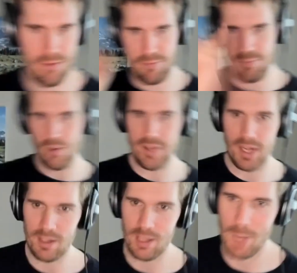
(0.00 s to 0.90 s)
throw the
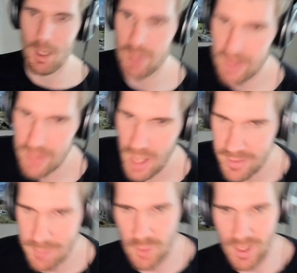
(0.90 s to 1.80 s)
LLM output at
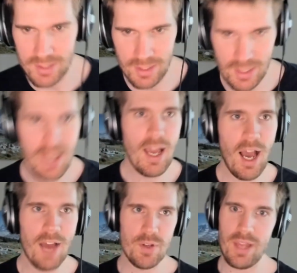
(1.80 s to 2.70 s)
them directly.
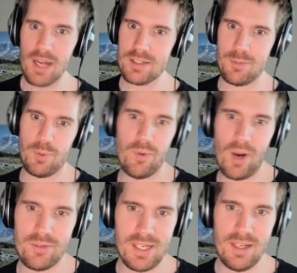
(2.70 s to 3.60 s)
I view that as a
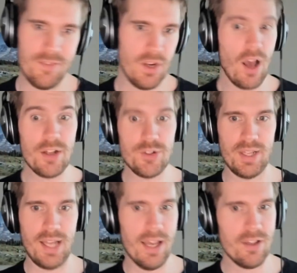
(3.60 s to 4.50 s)
prerequisite. If you're not doing
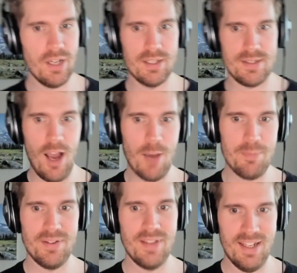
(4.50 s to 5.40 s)
that, you need to stop
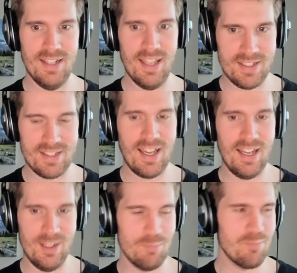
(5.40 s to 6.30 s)
and like kind
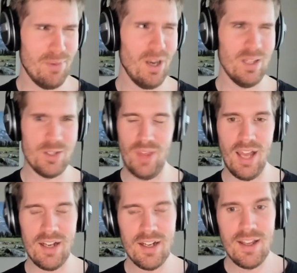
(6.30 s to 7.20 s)
of probably do
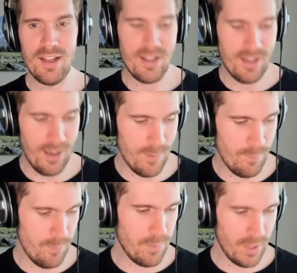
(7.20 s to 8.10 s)
that.
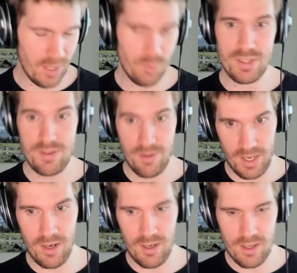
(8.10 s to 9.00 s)
But then once you're
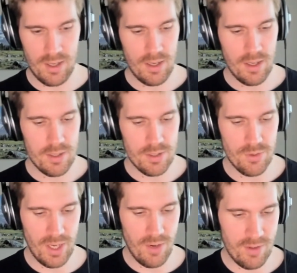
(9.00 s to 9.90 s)
there, you
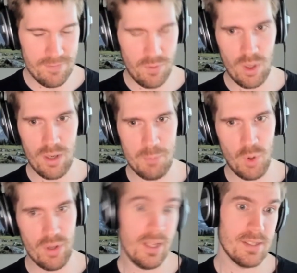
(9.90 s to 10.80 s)
now have 4
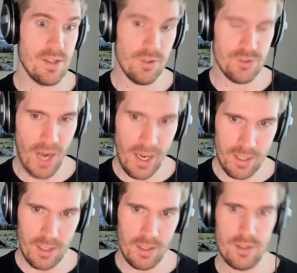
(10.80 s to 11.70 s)
important things that you can
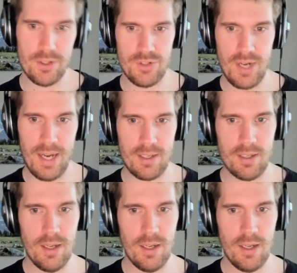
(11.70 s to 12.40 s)
track. You can track